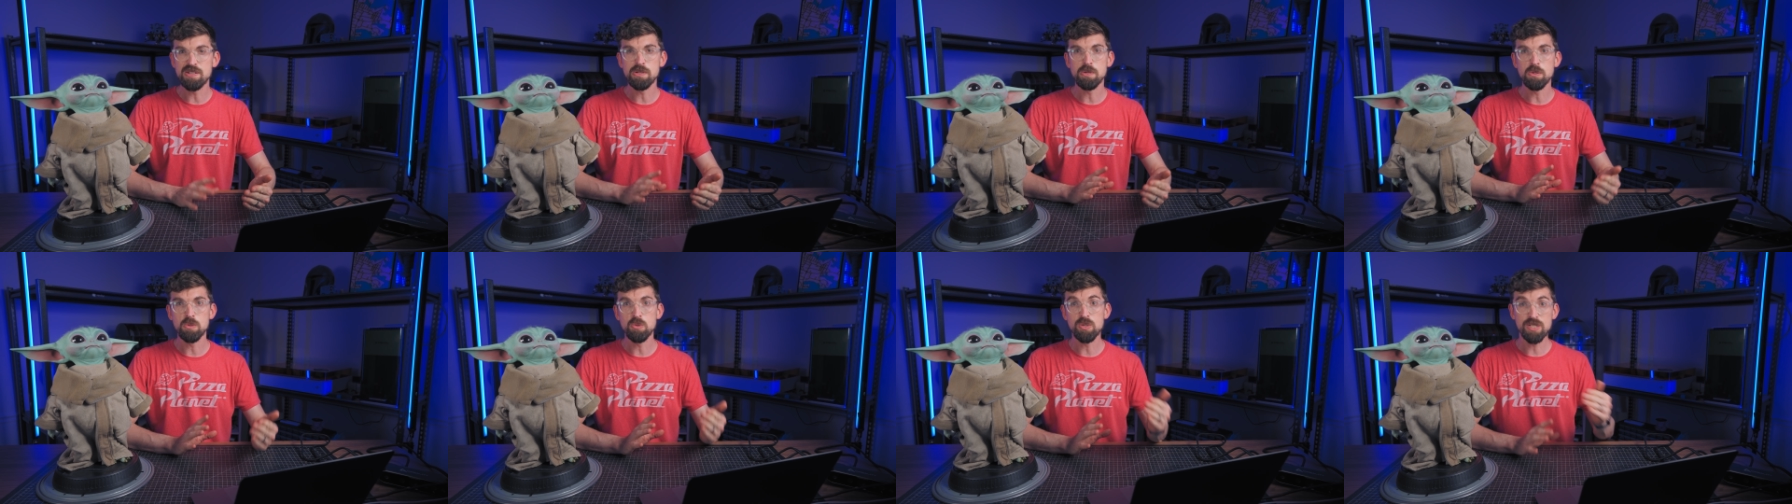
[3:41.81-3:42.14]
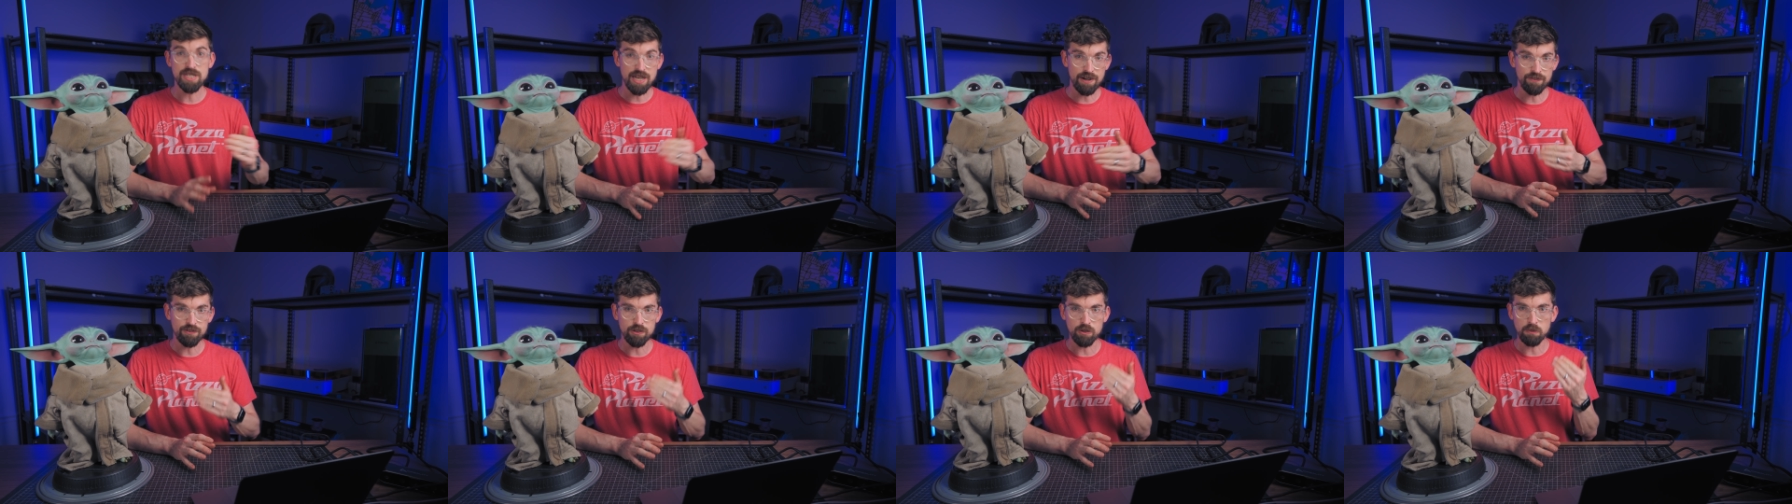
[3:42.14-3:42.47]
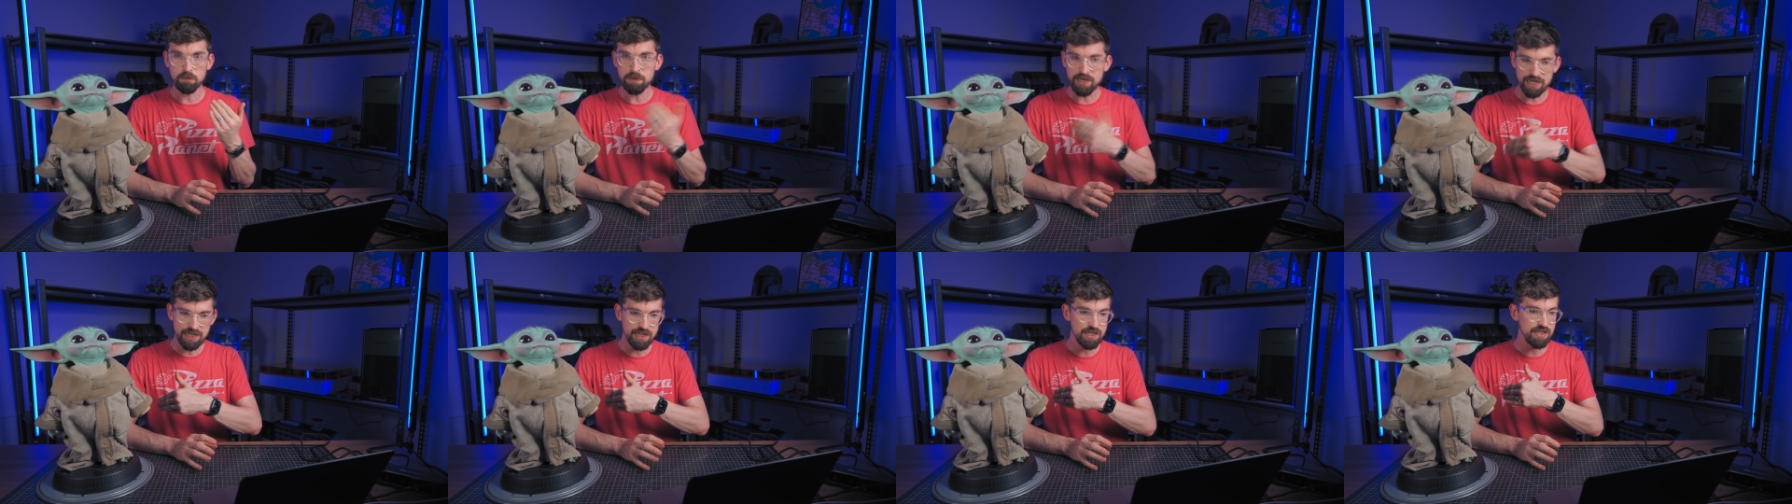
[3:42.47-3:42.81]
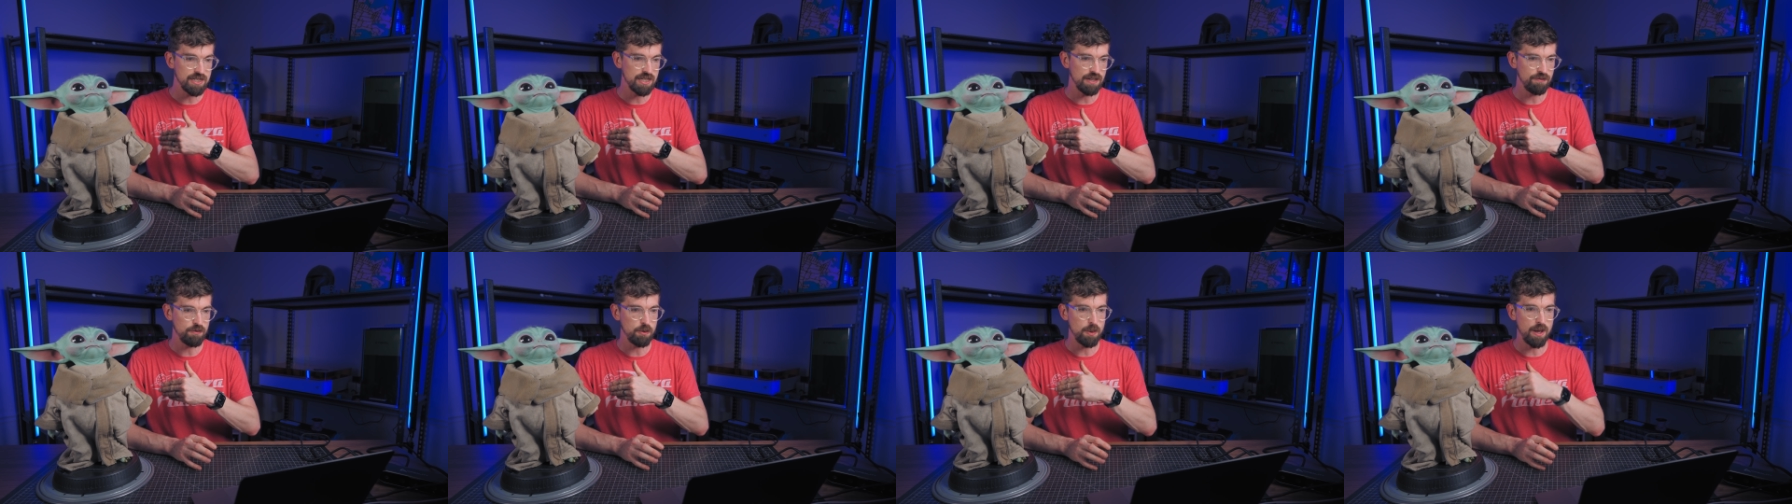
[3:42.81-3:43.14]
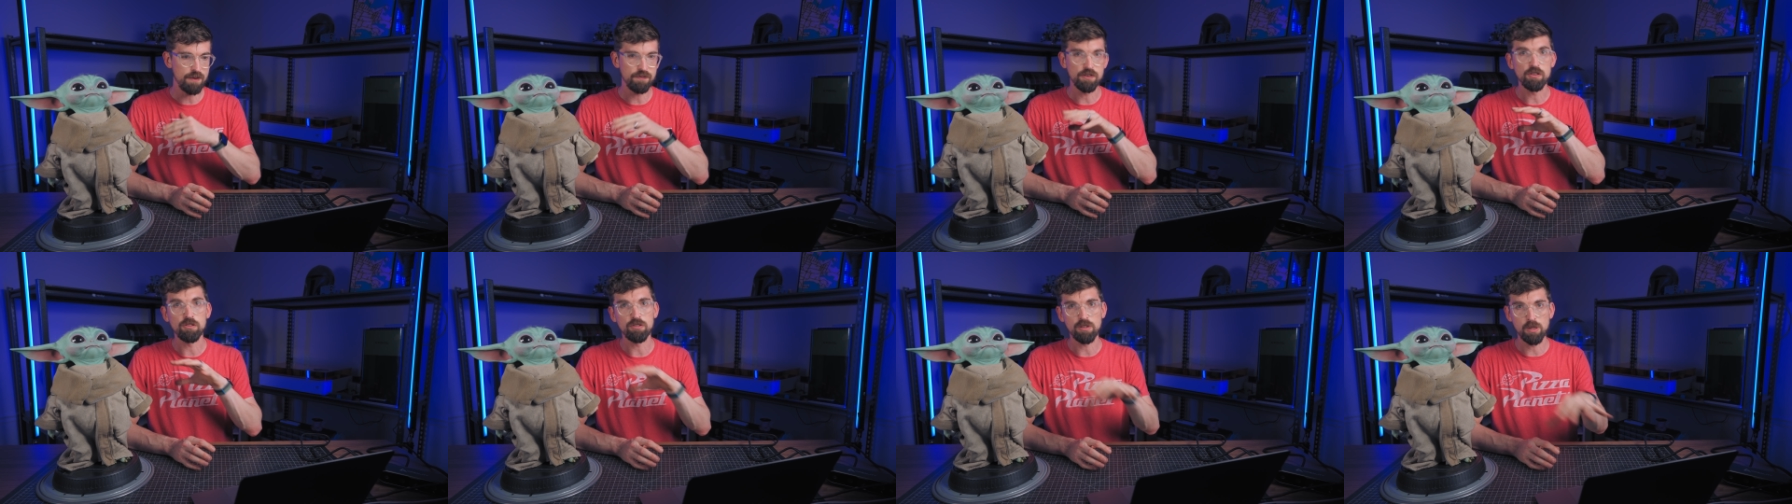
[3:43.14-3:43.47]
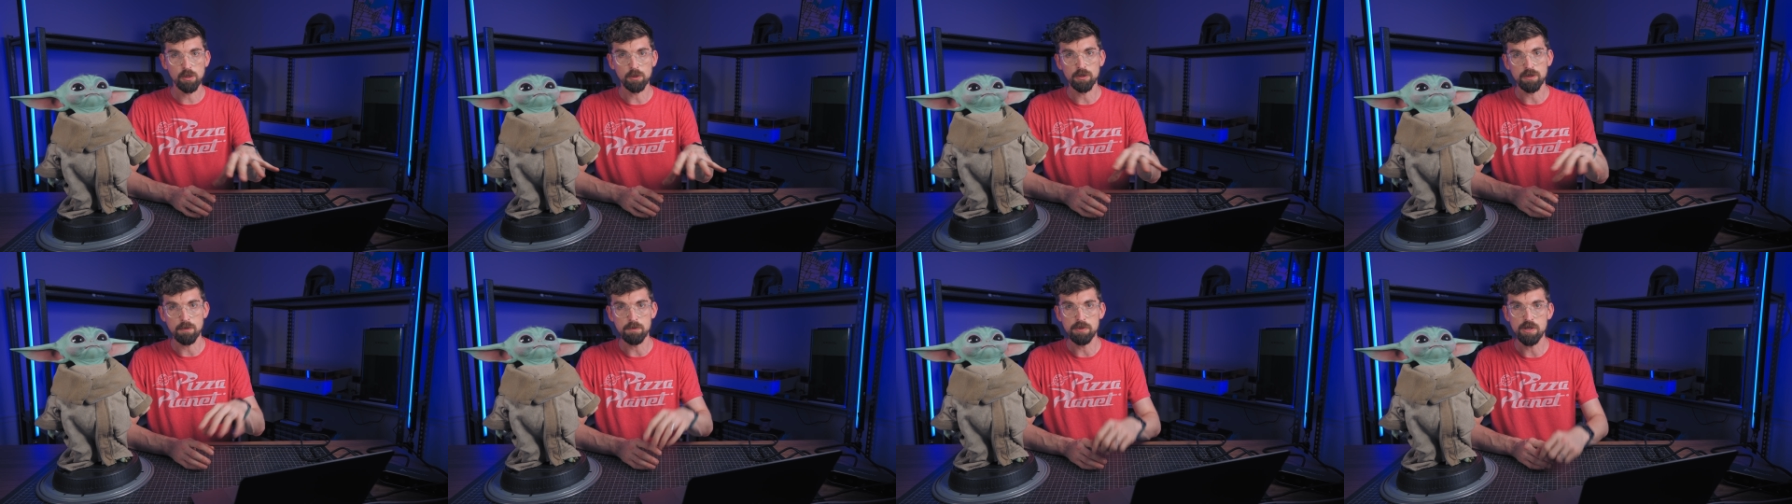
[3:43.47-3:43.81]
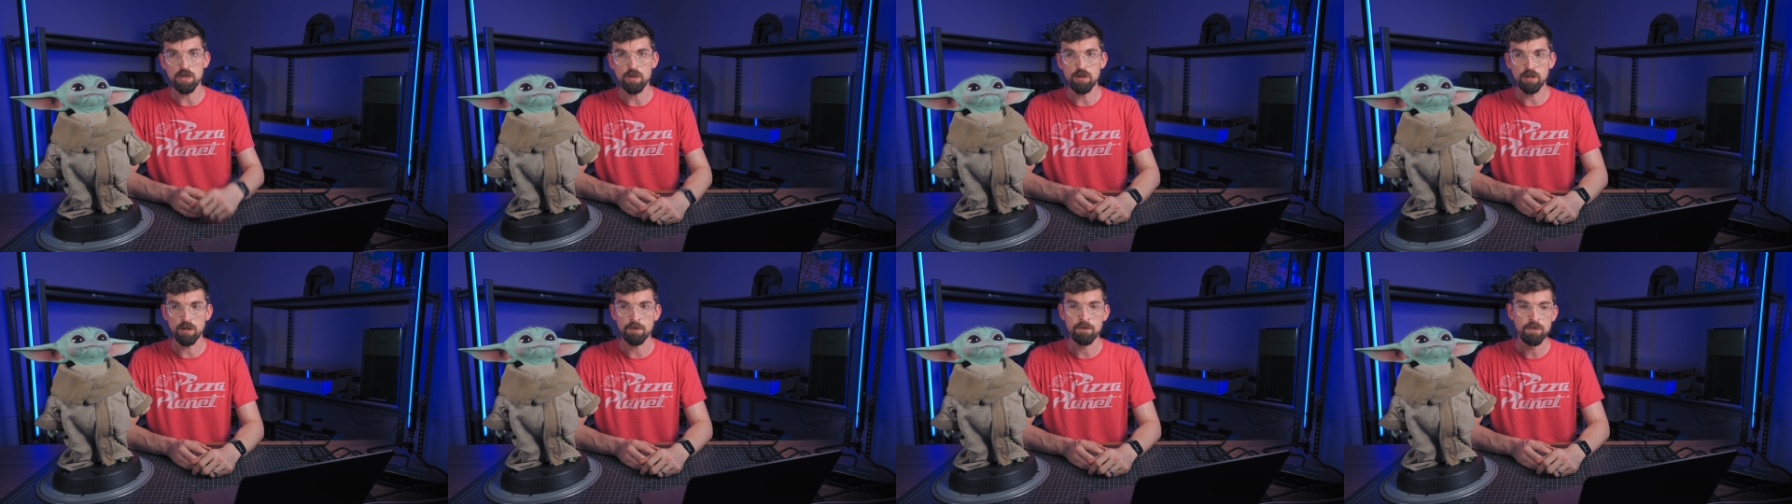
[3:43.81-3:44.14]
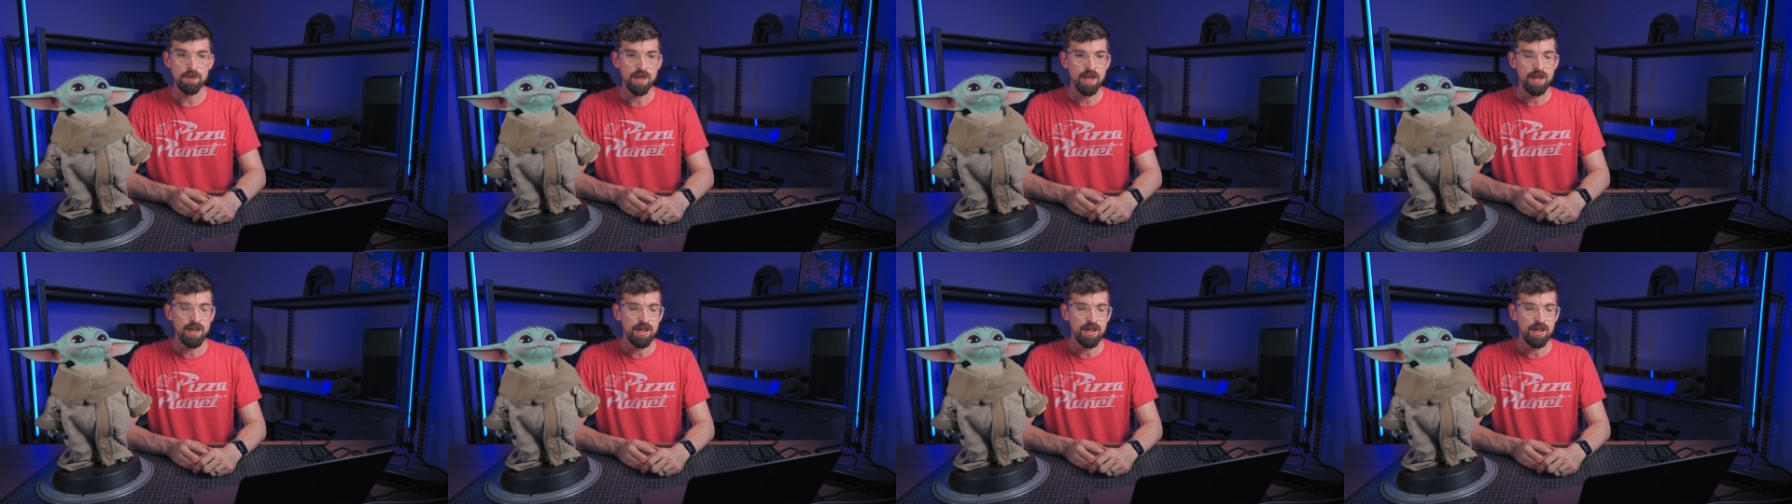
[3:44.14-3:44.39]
to several minutes if you have a slower computer.